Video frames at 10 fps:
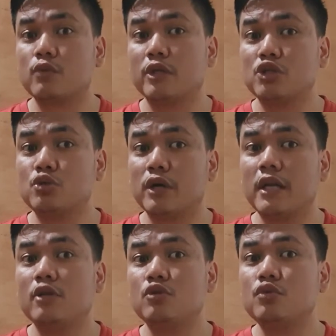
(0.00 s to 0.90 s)
when
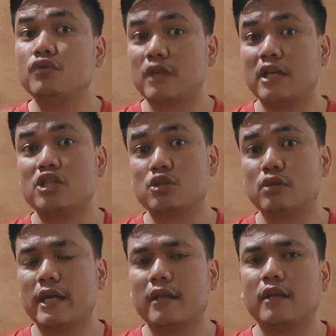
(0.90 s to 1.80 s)
joining two things
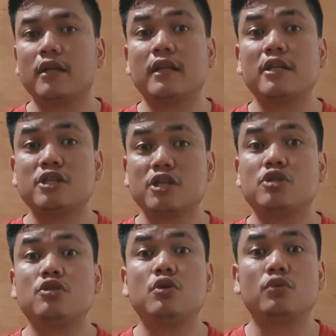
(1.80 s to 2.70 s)
together, then just
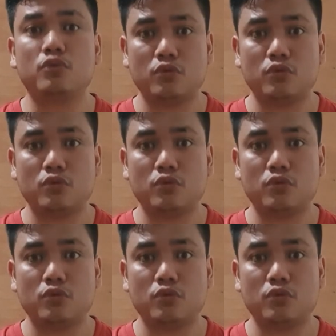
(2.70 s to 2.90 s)
don't